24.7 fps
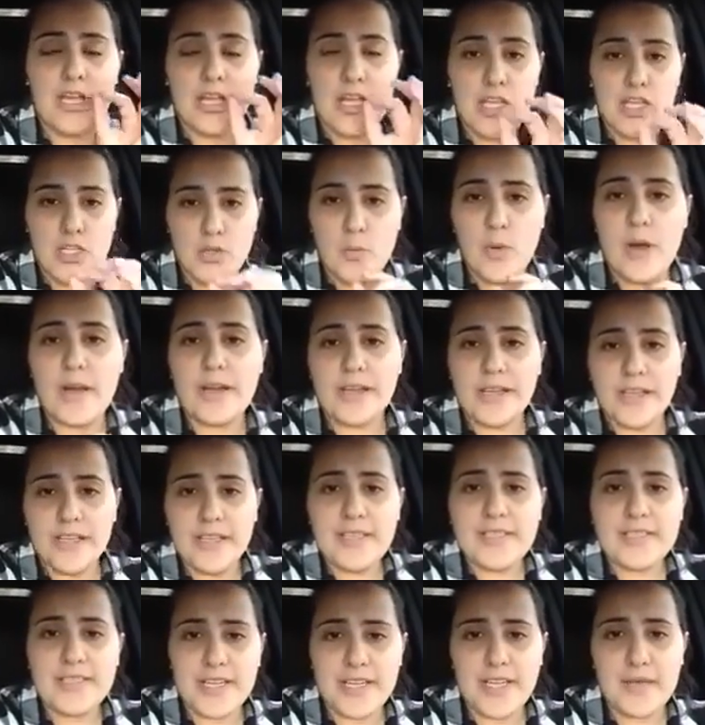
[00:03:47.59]
You want an
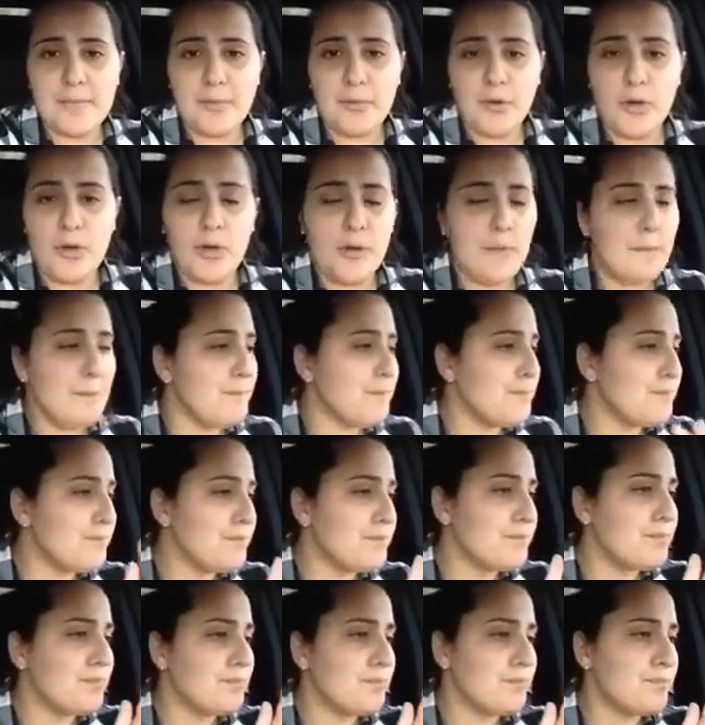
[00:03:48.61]
example?
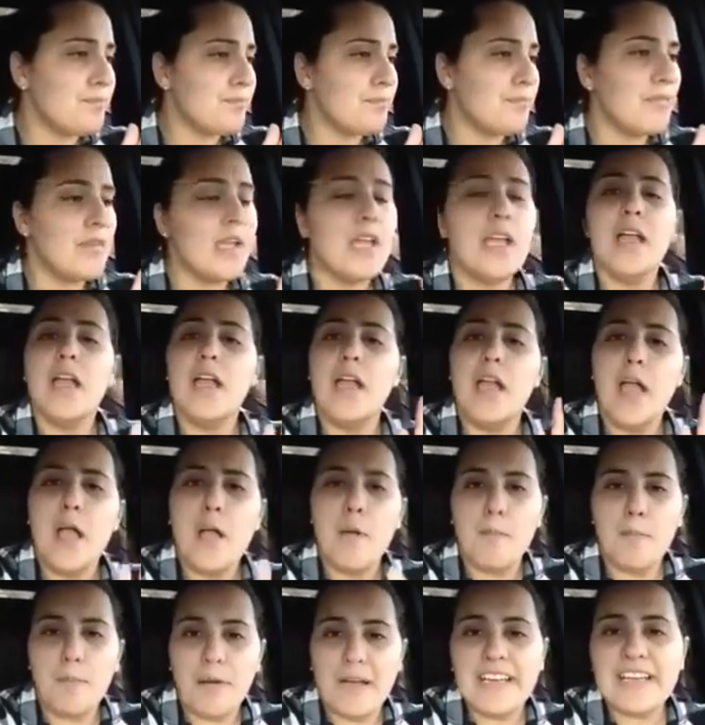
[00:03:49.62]

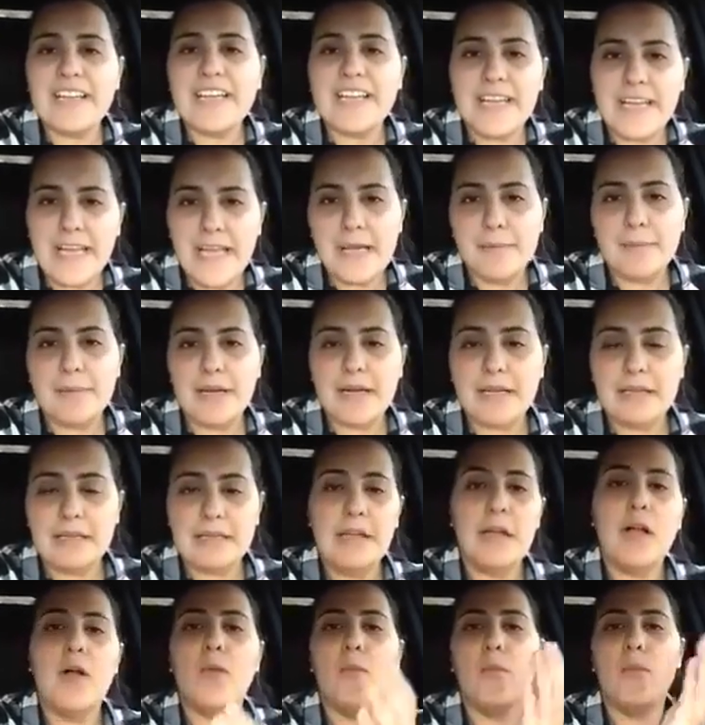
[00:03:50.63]
Bani Khaybar
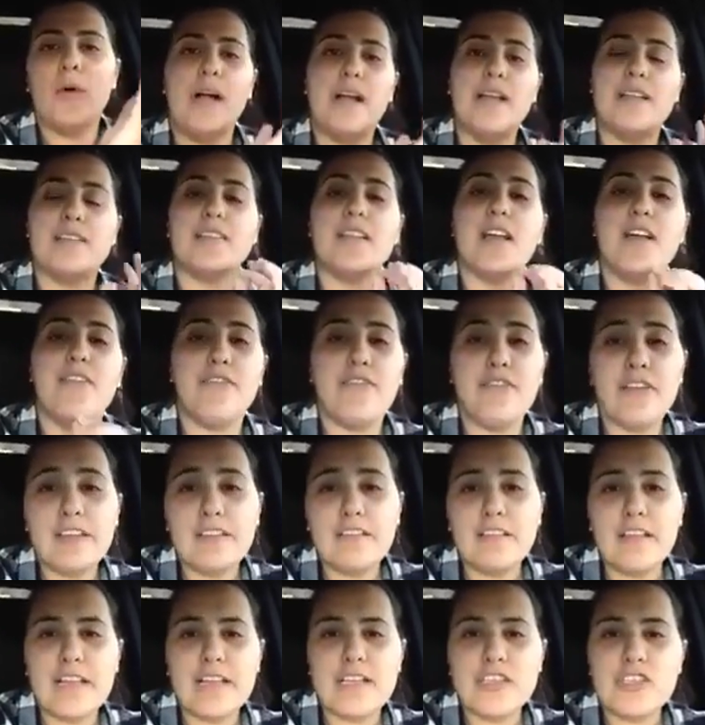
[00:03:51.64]
was a
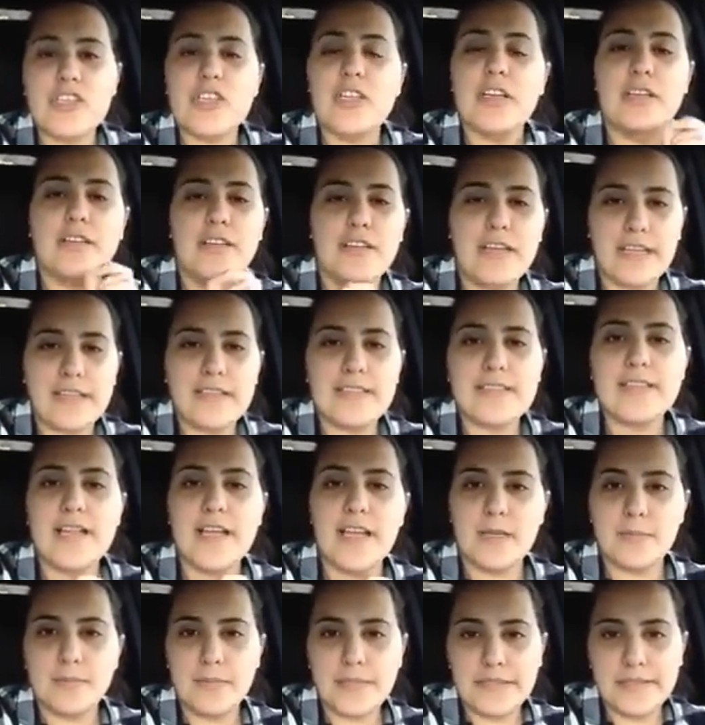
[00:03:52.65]
village next to
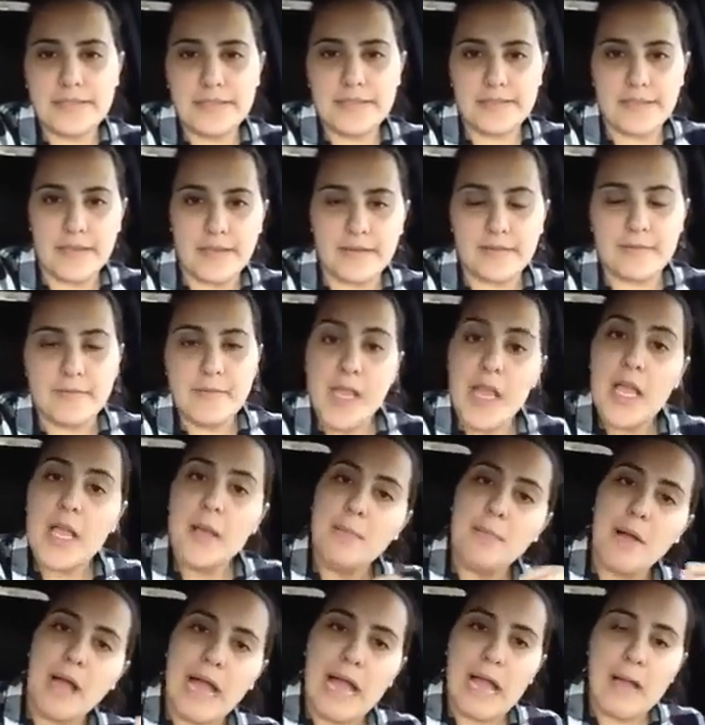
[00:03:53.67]
Al-Medina.
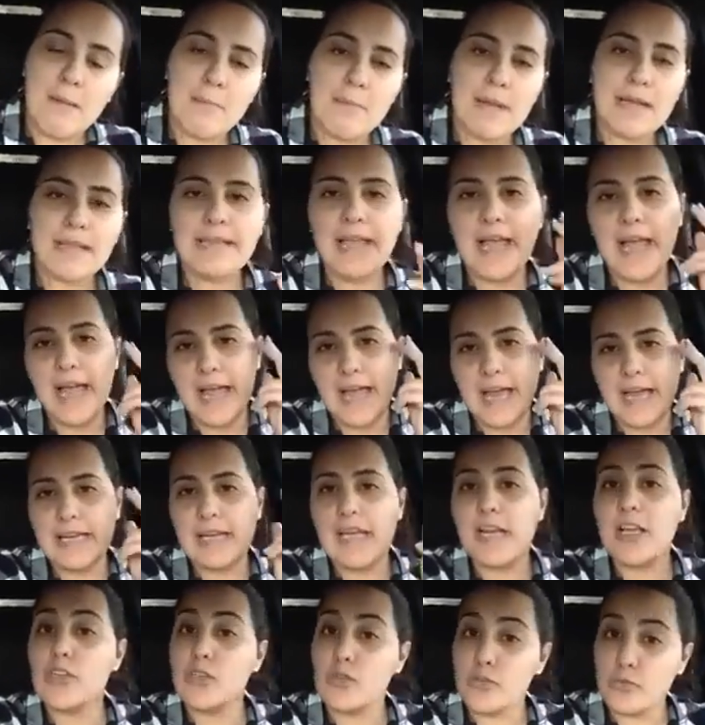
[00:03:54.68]
Muhammad had
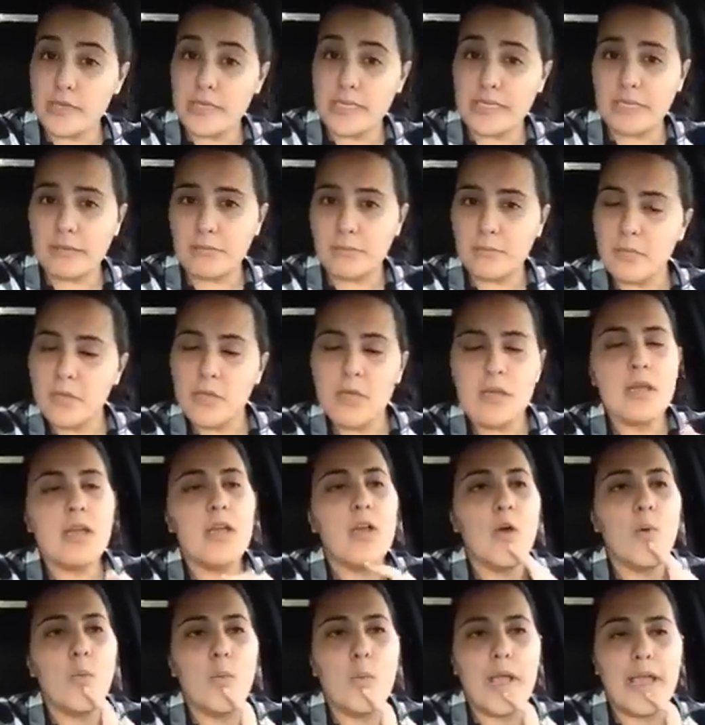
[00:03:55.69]
a dream
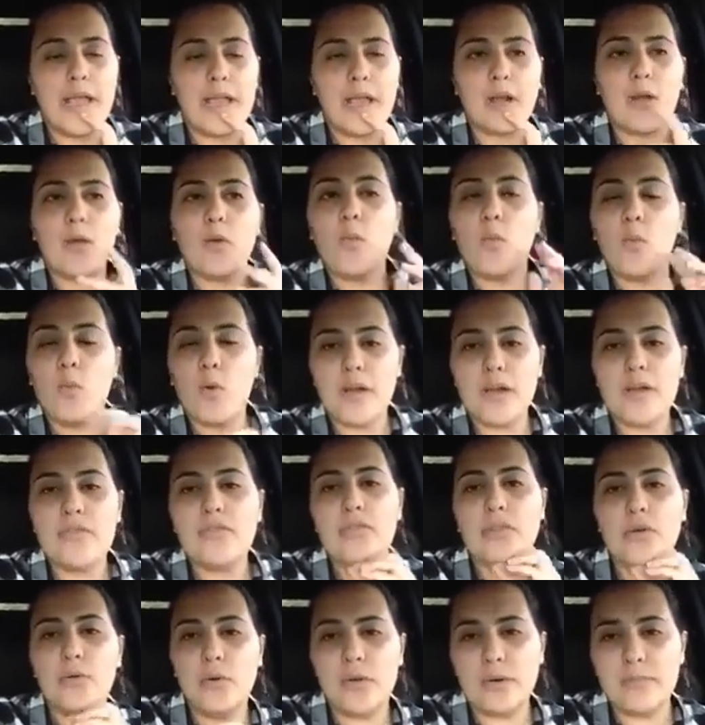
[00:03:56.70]
where one of
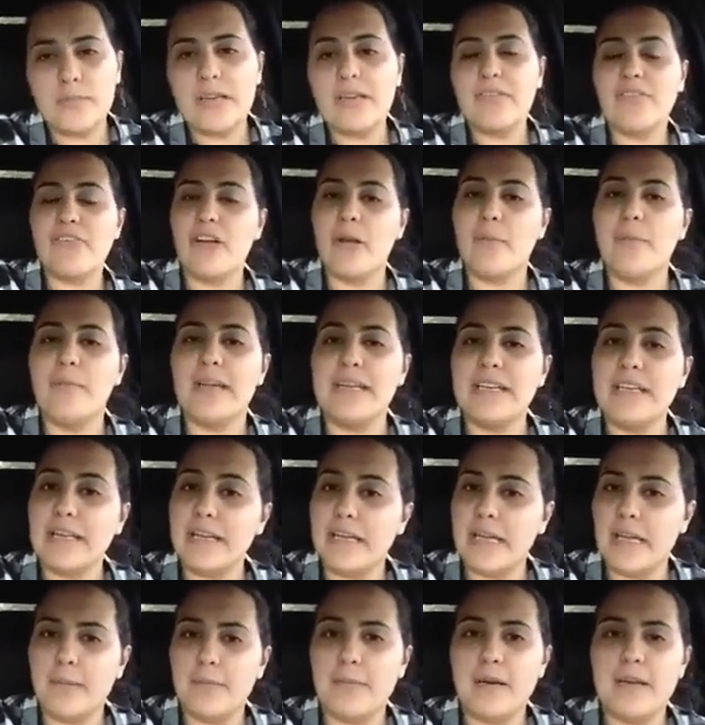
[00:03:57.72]
the women from Bani
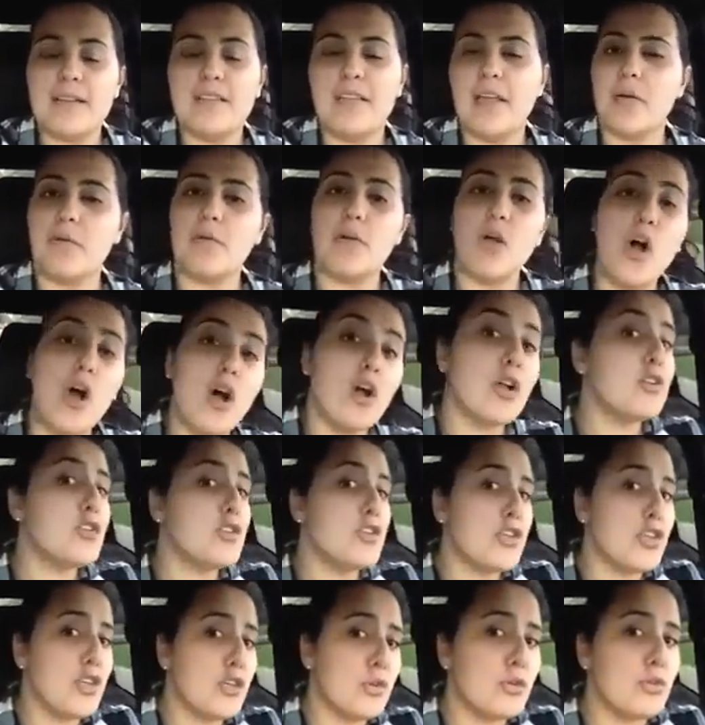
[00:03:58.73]
Khaybar, they were all
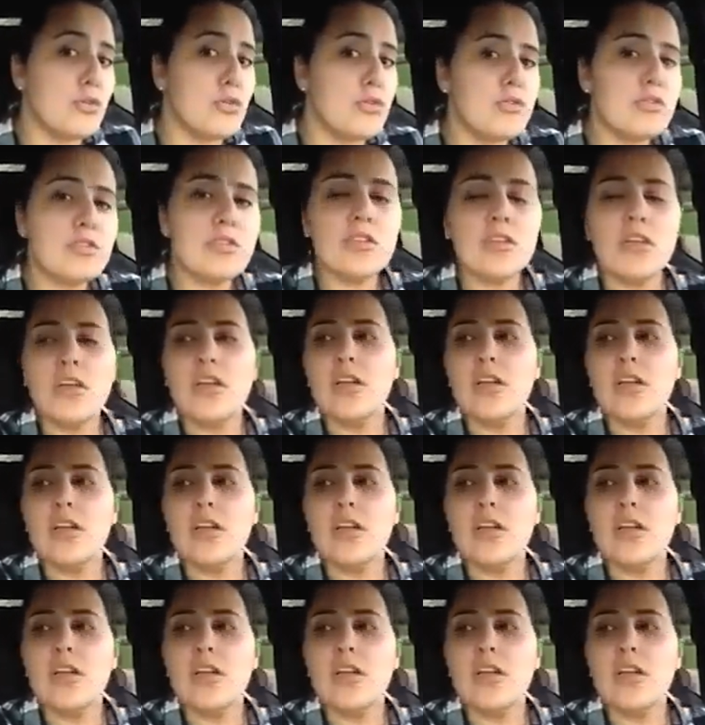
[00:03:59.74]
Jews,